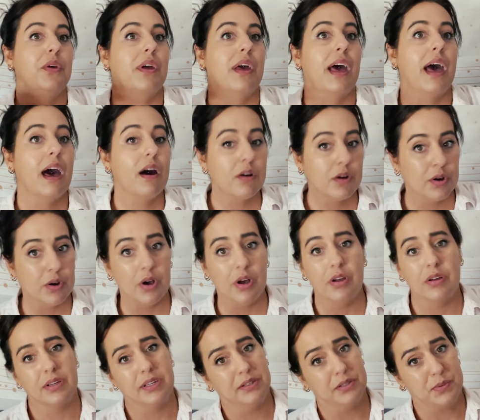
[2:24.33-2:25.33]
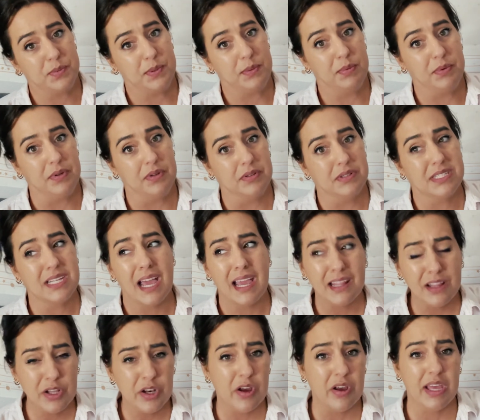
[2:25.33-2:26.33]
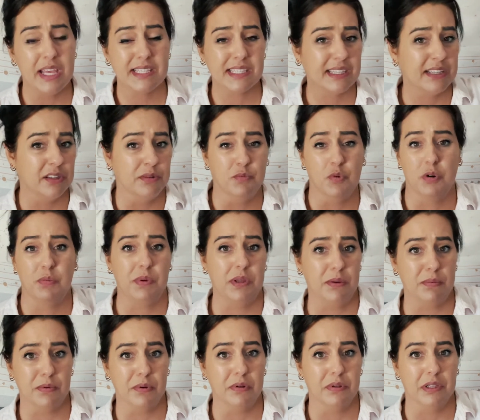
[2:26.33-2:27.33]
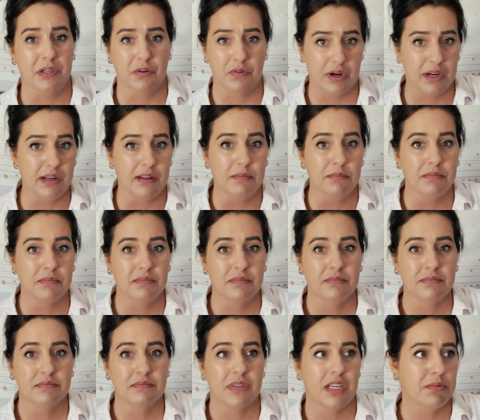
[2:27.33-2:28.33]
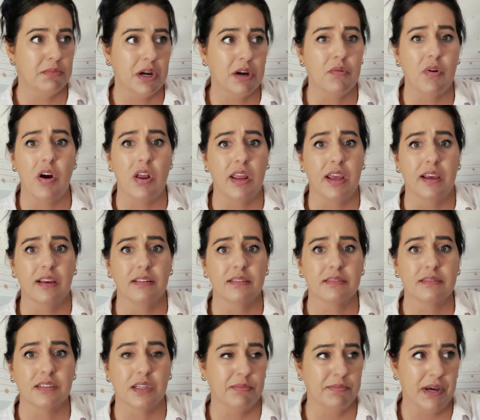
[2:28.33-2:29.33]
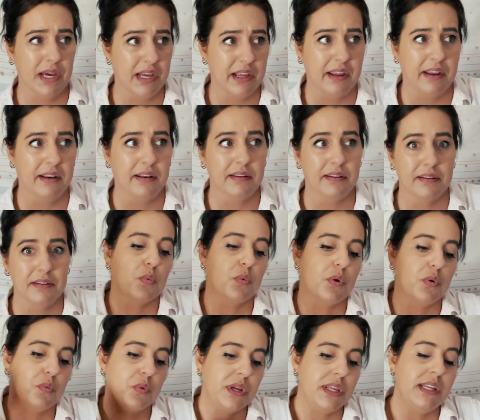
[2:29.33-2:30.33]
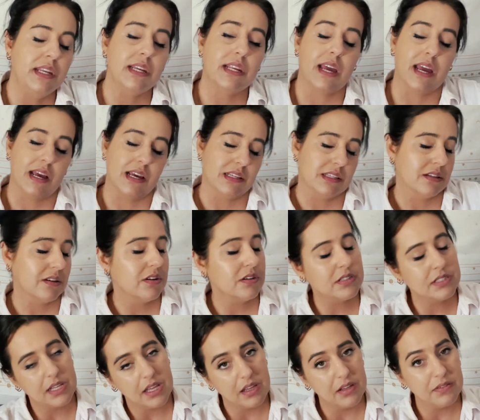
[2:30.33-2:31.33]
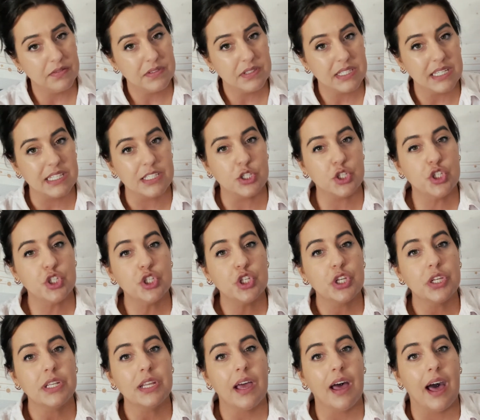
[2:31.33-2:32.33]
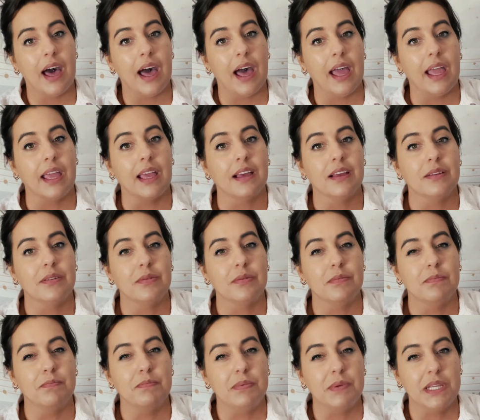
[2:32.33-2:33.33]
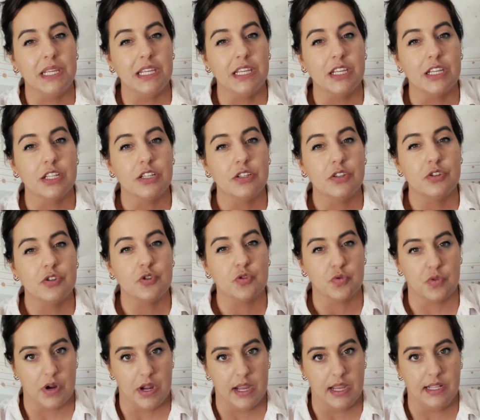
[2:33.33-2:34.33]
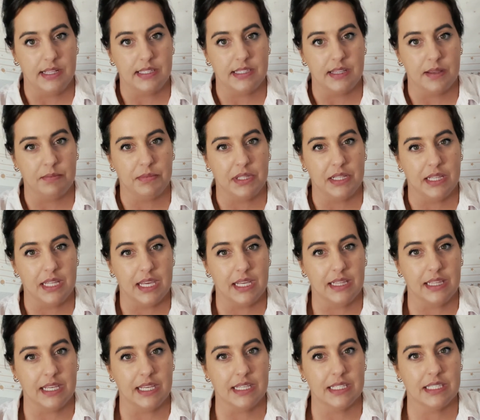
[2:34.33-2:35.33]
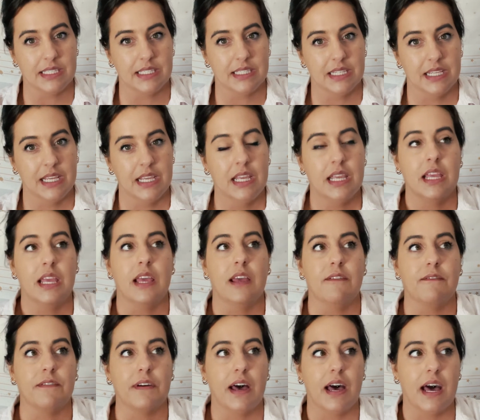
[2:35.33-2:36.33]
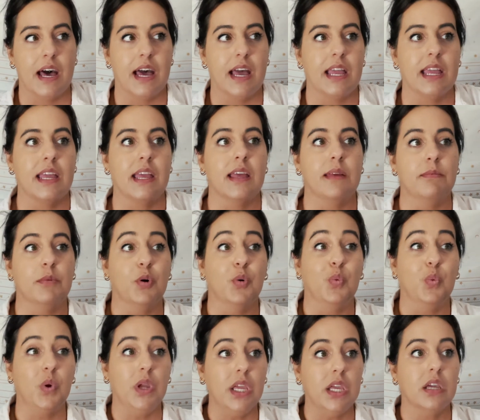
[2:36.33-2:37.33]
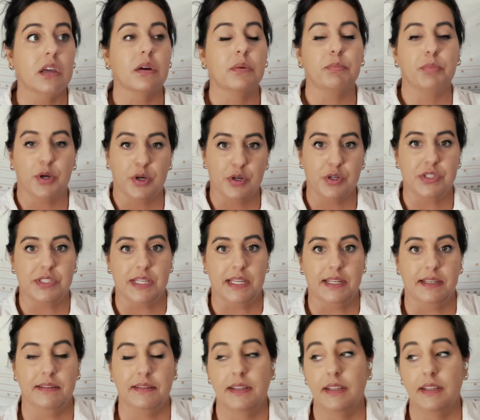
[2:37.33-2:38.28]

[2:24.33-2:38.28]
Alcohol kills people. Tylenol has killed more people than Kratom and marijuana combined. What we need to ask ourselves is, should I be trying something like this if I am a weak person?